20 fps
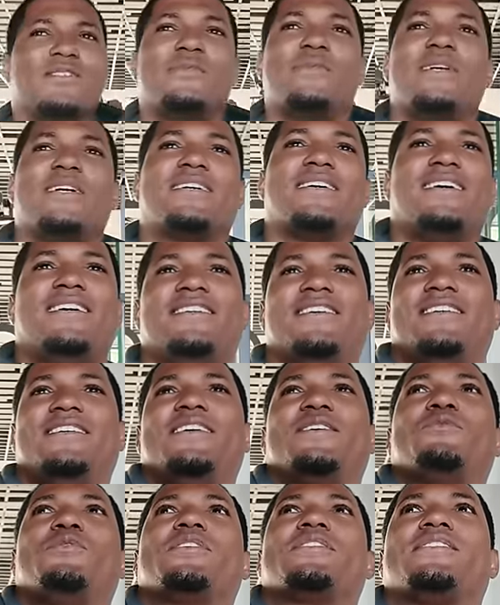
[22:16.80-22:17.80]
in Jamaica, you know,
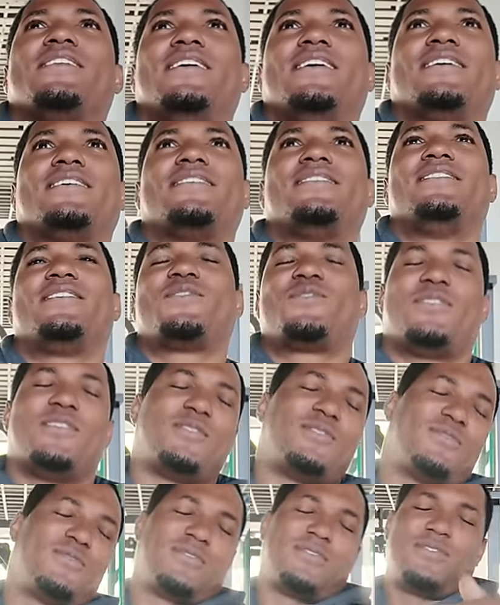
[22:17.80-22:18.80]
there was like
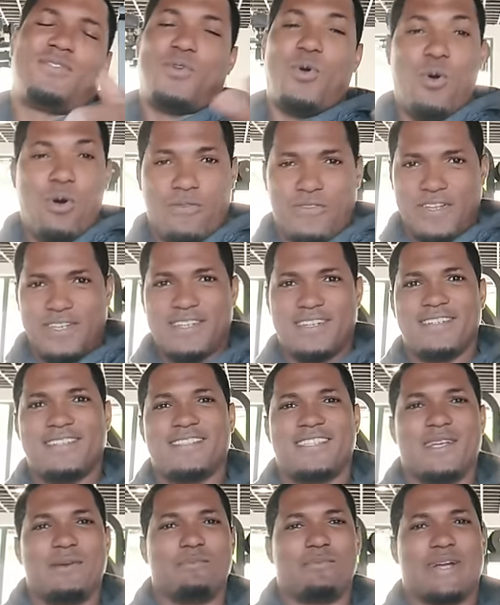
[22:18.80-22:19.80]
the
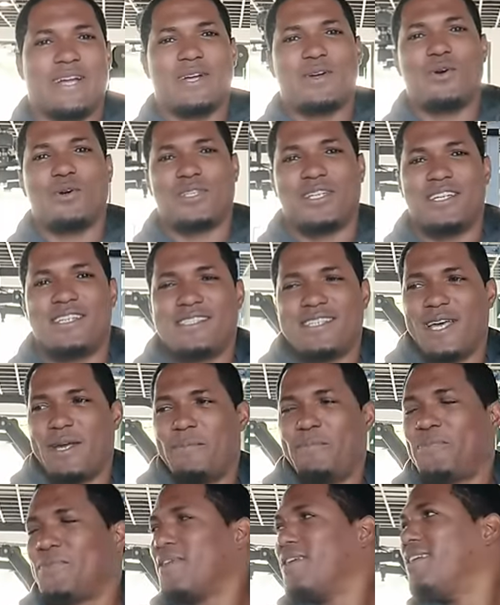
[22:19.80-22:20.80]
COVID thing breakout at the
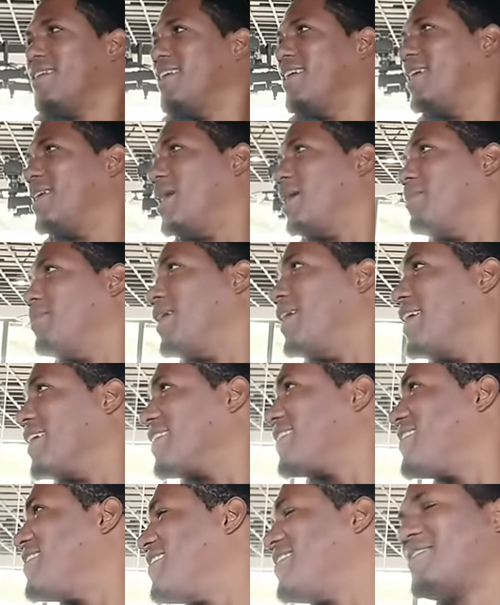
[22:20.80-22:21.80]
time. And I'm
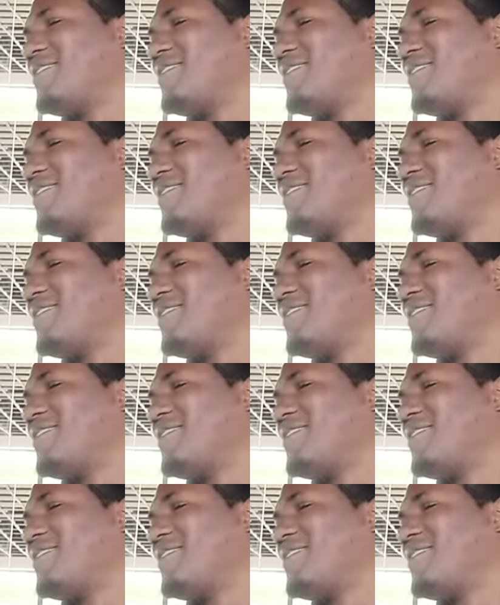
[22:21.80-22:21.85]
like,